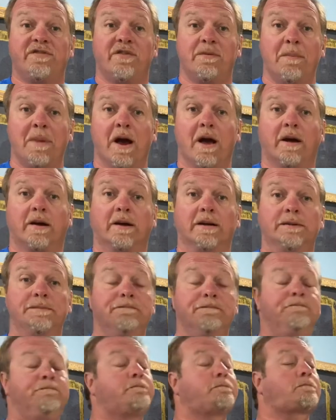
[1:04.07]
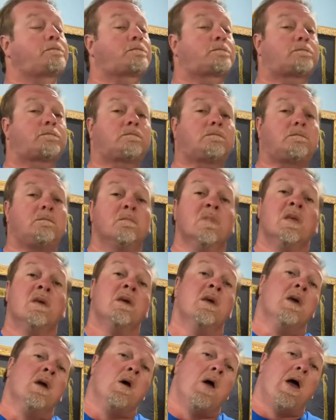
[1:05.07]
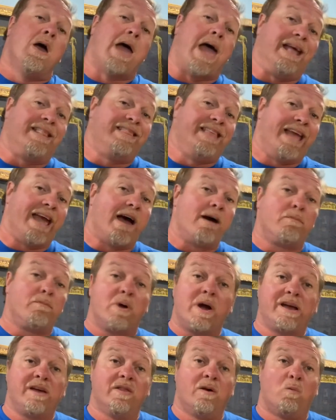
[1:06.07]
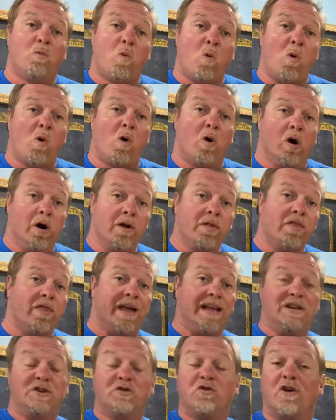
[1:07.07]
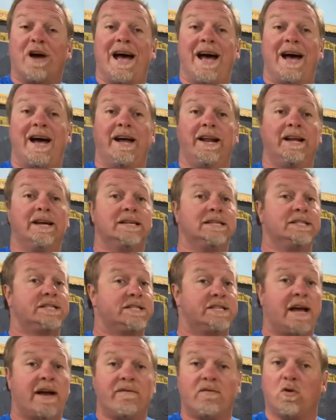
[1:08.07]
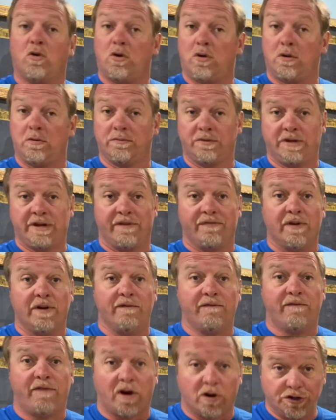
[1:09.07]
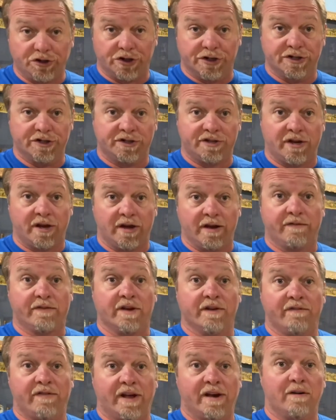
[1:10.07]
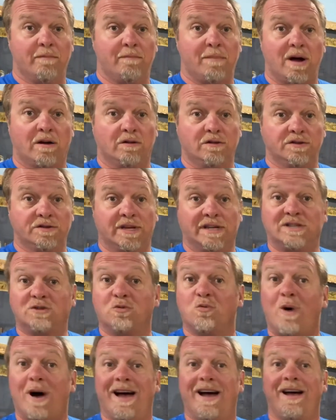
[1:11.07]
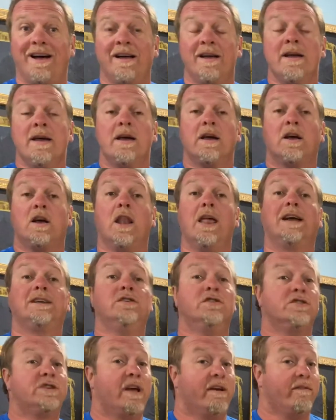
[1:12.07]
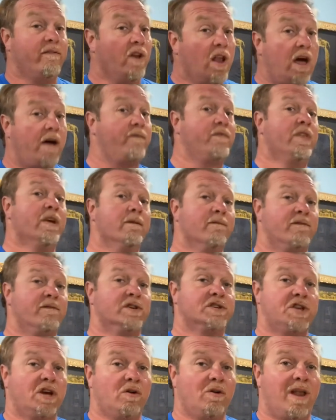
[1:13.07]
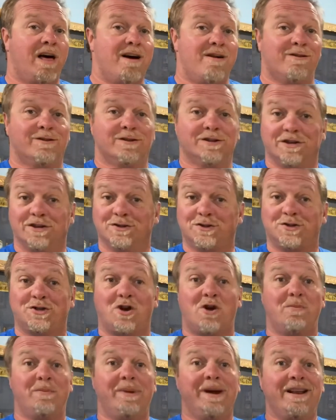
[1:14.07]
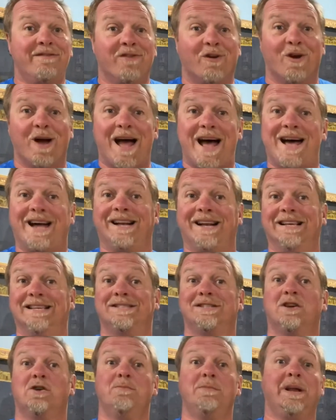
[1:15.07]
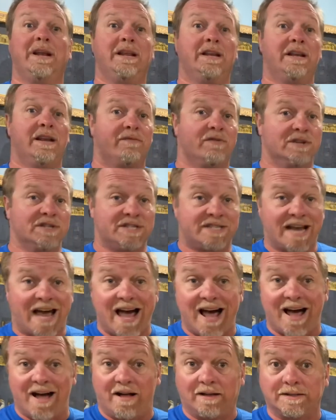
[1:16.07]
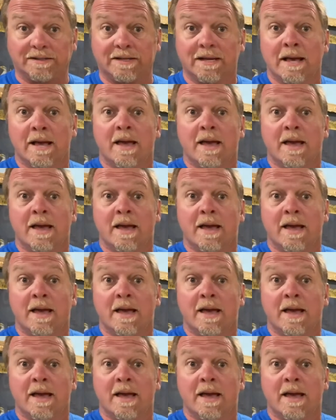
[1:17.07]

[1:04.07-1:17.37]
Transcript: America. At the outbreak of the war, they tried several different versions of Confederate buckles. That's why collectors have loved them for so long. There's so many varieties, so many different styles.